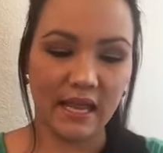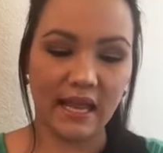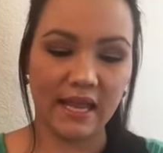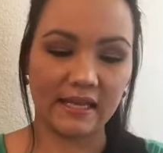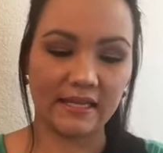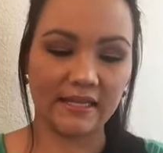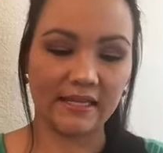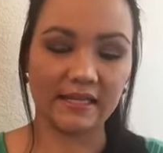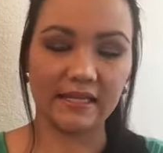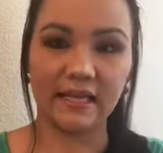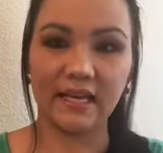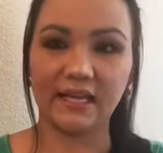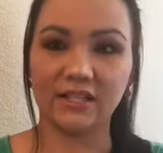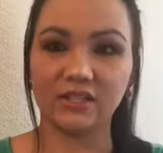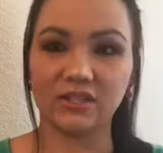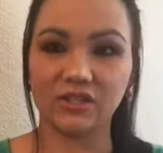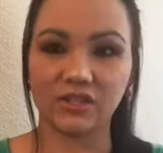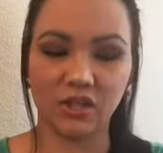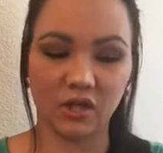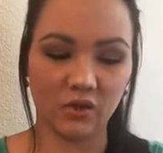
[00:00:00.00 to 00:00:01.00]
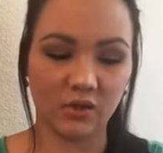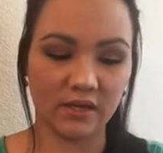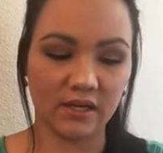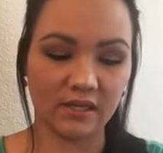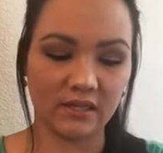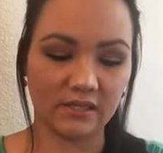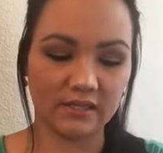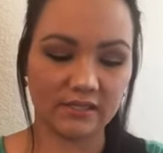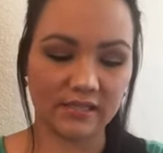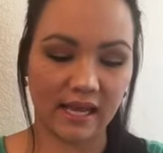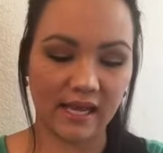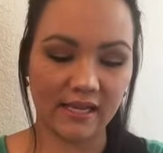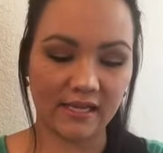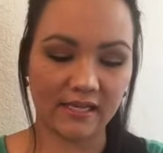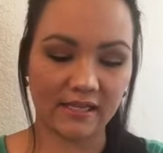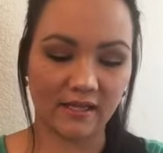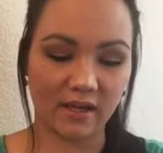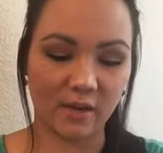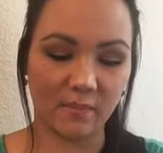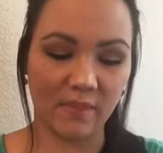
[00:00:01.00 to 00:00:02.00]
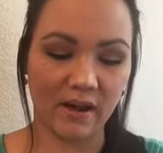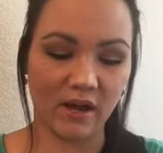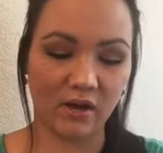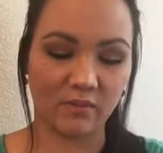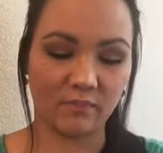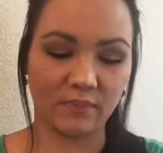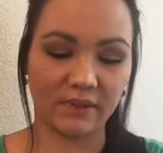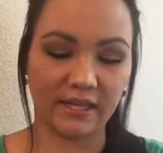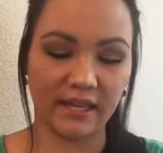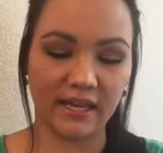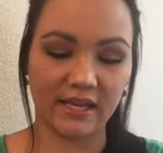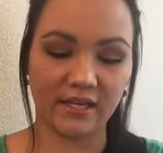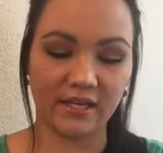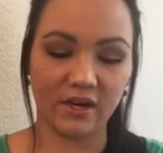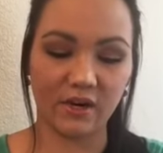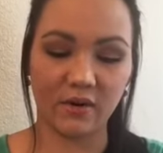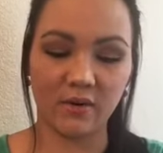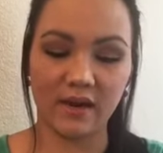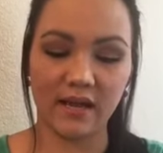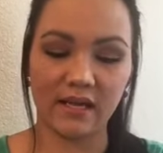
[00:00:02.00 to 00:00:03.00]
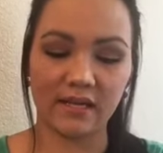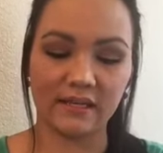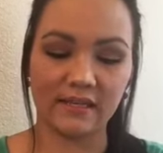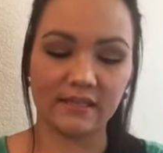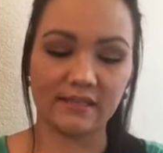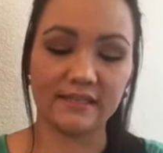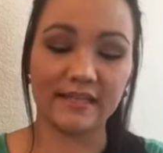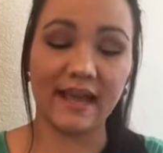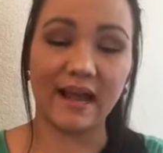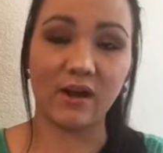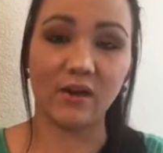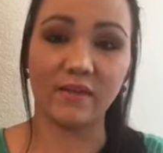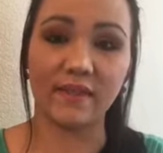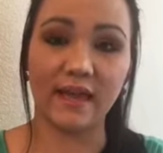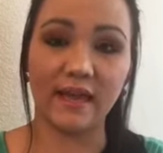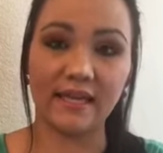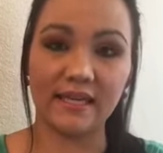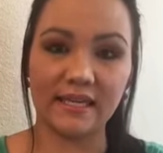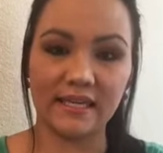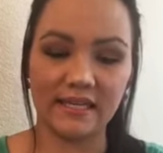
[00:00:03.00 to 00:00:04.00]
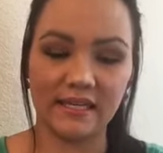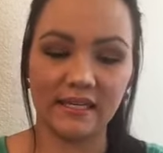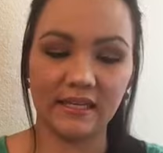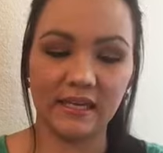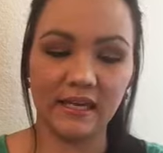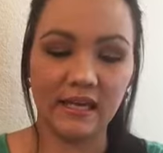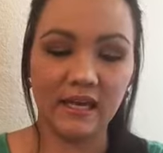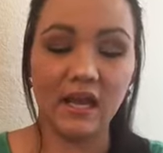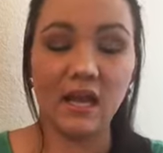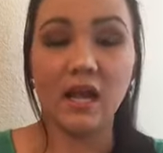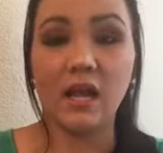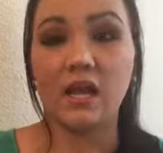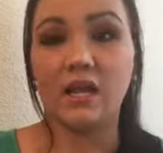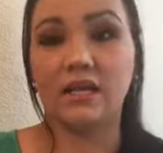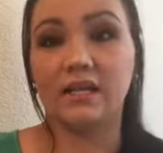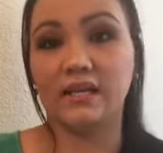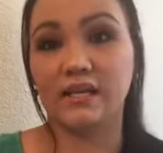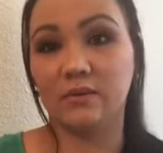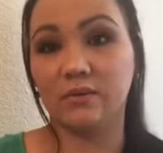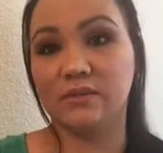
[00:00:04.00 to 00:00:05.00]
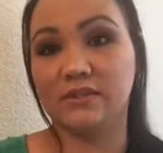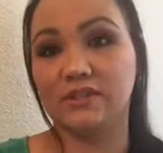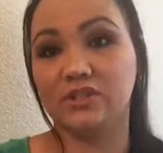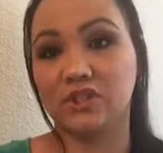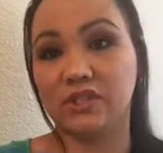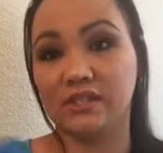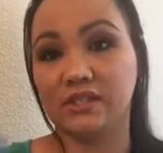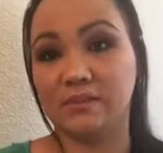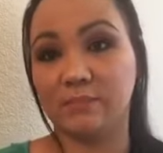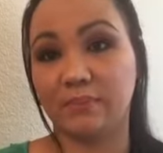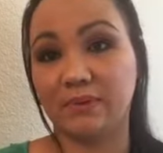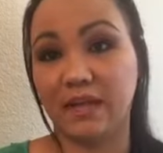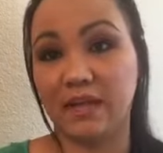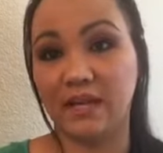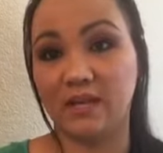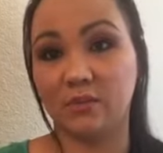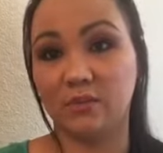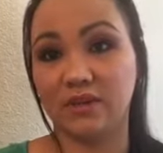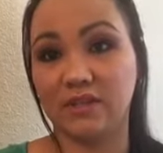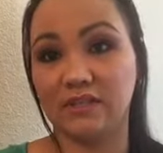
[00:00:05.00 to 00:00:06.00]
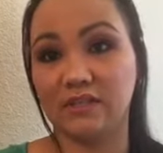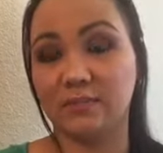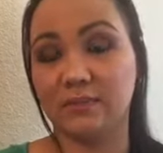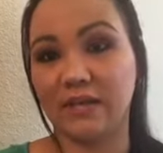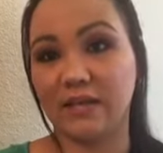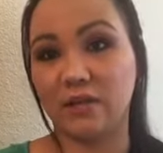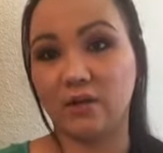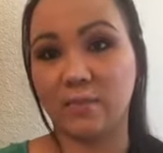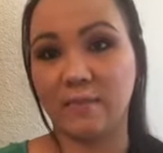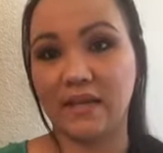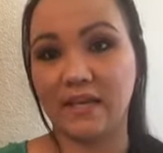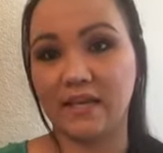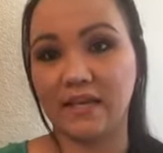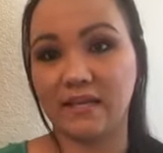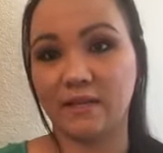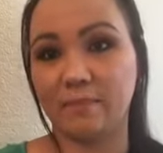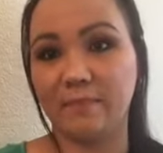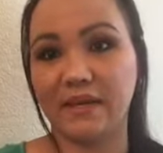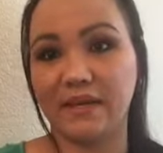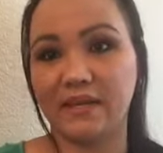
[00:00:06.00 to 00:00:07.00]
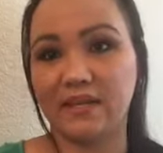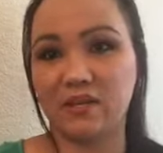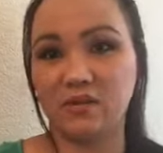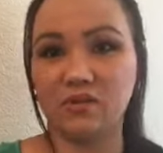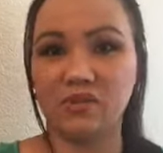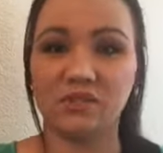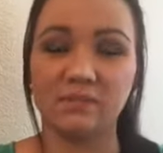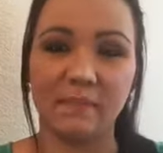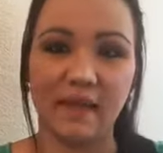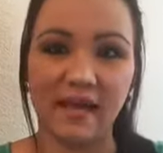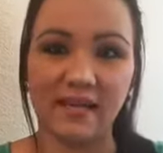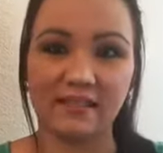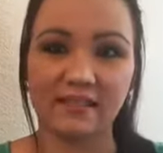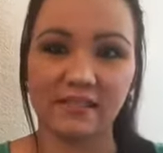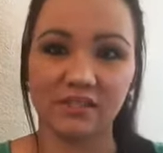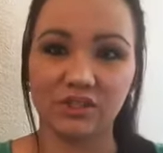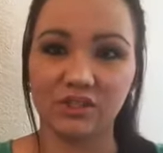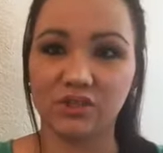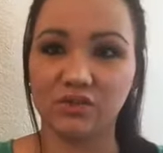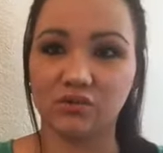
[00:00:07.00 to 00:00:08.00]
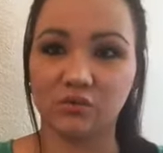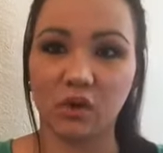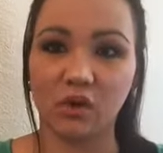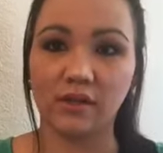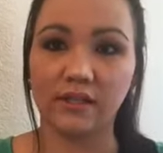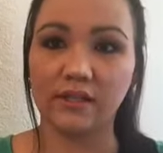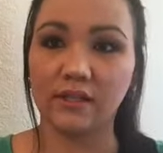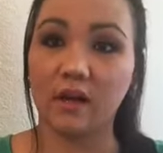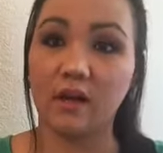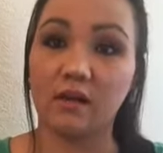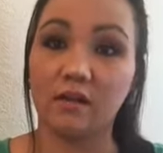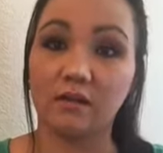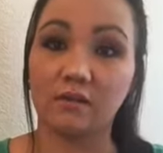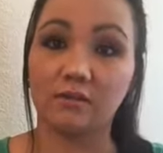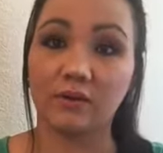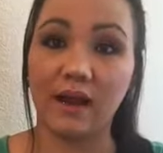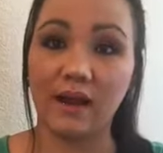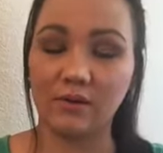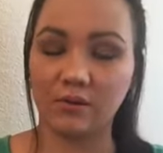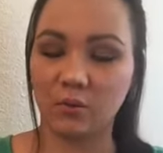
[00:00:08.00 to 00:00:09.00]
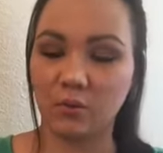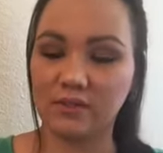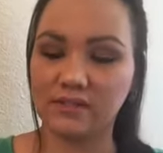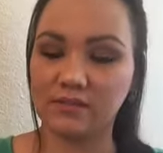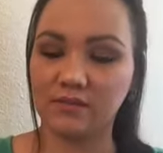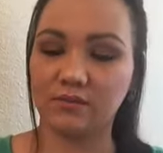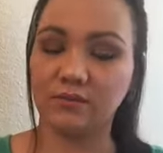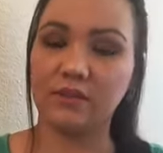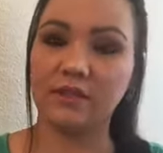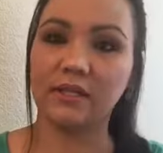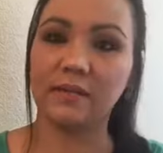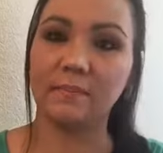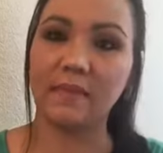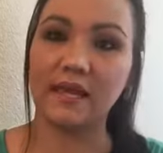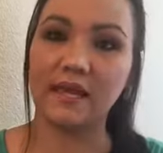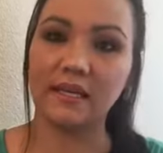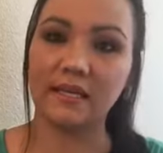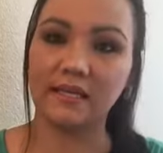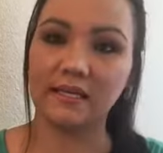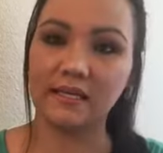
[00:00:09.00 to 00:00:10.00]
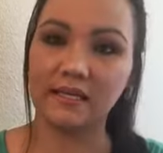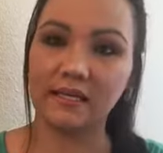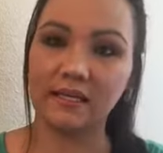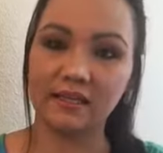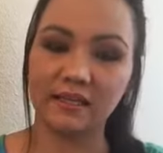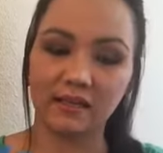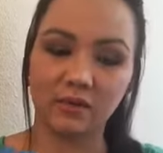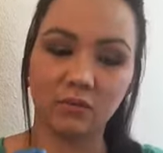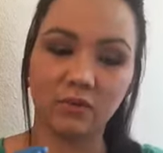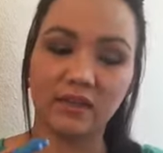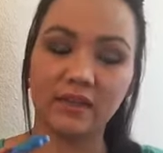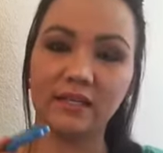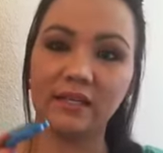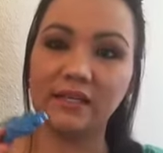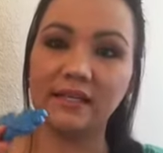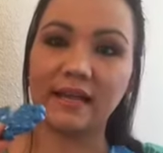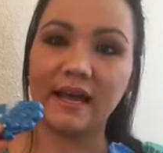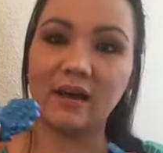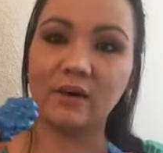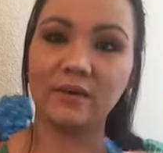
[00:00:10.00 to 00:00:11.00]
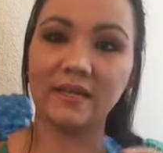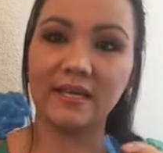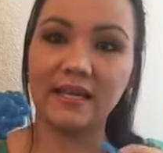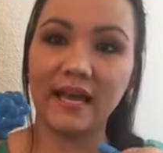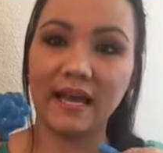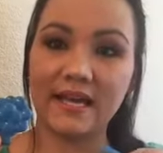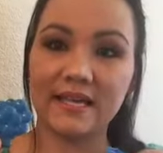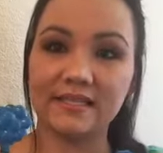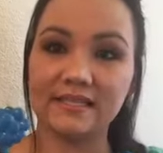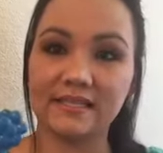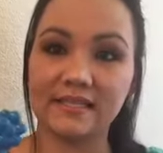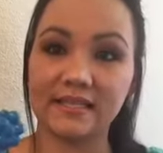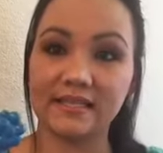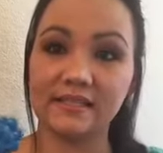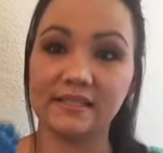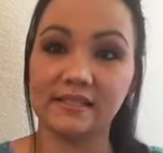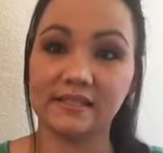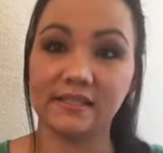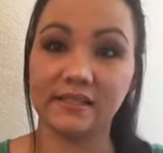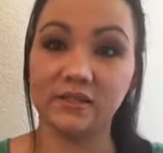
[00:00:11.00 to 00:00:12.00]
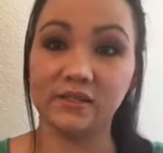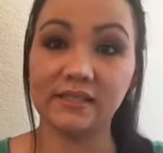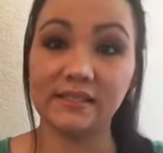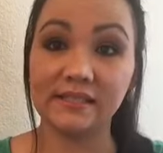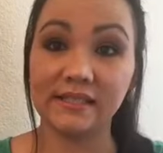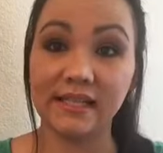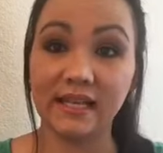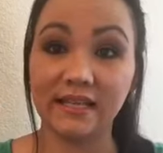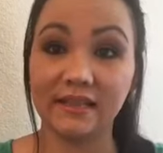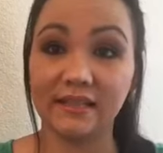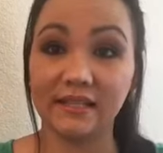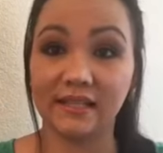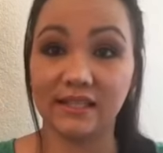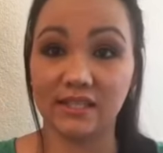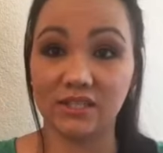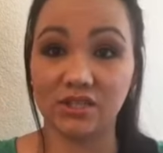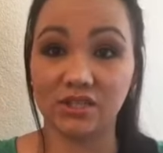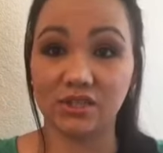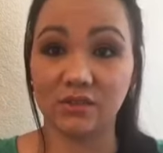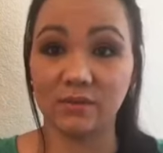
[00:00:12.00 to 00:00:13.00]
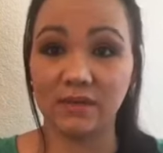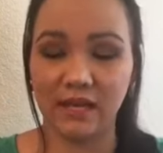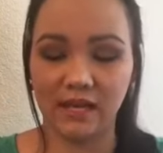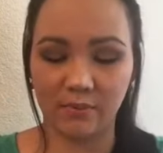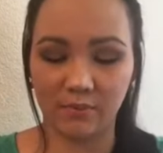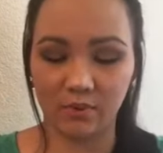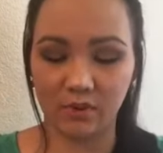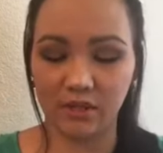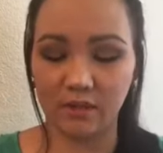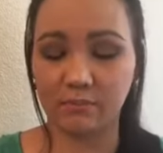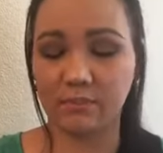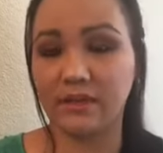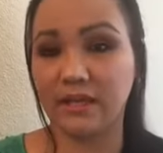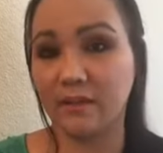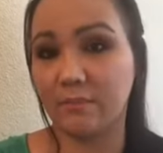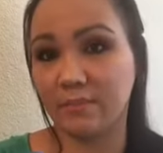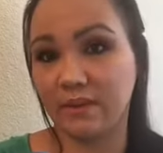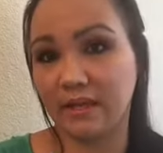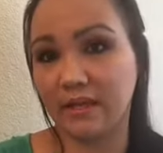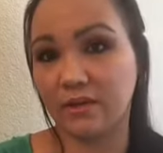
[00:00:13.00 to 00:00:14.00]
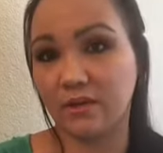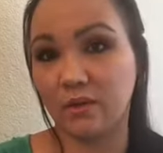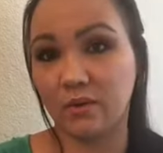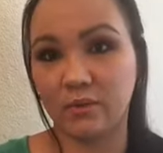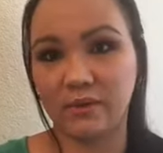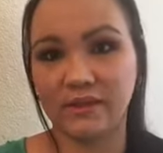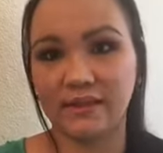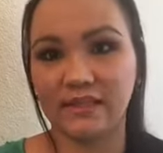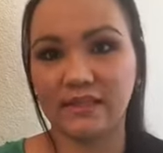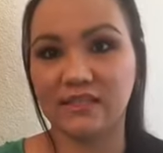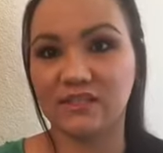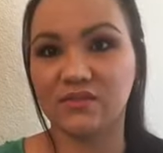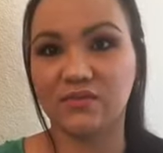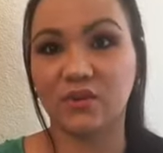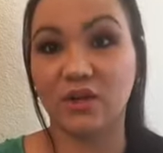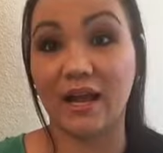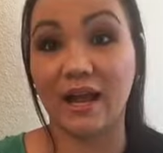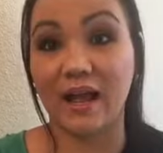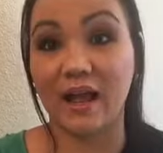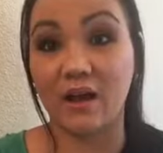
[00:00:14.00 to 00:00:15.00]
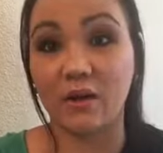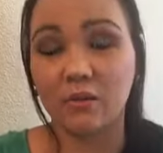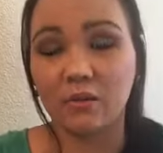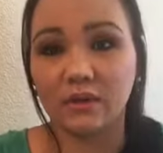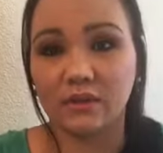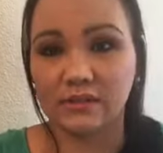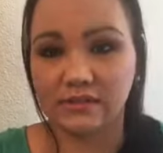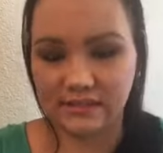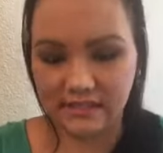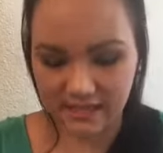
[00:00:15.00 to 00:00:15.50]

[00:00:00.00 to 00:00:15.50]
and he got so excited about Play-Doh, and now that he was just playing with his Play-Doh, making a big huge mess and just rolling all around, wasn't really making anything with it, now he has these, and he'll sit at the kitchen table and play Play-Doh with these for hours.